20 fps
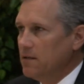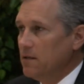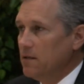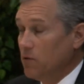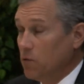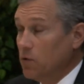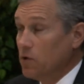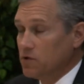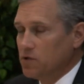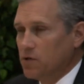
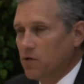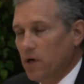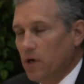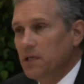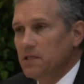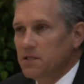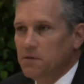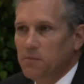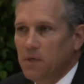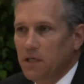the world's
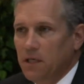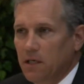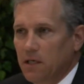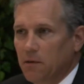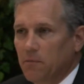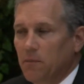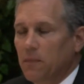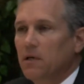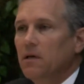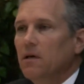greatest
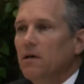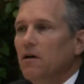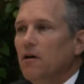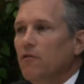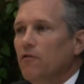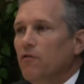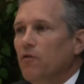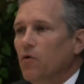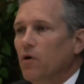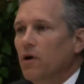medium
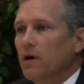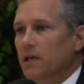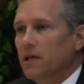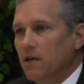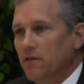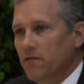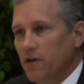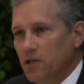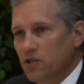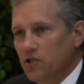for
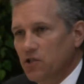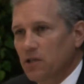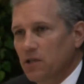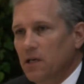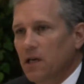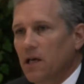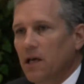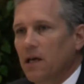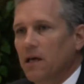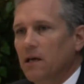innovation
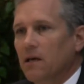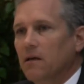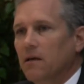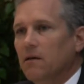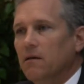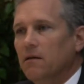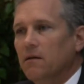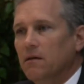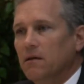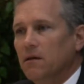and
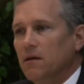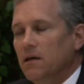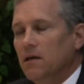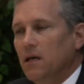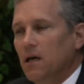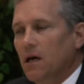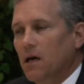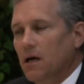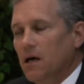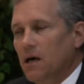
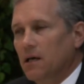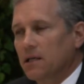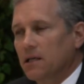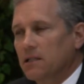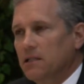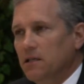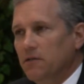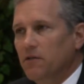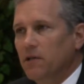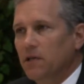
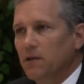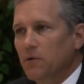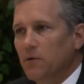connectivity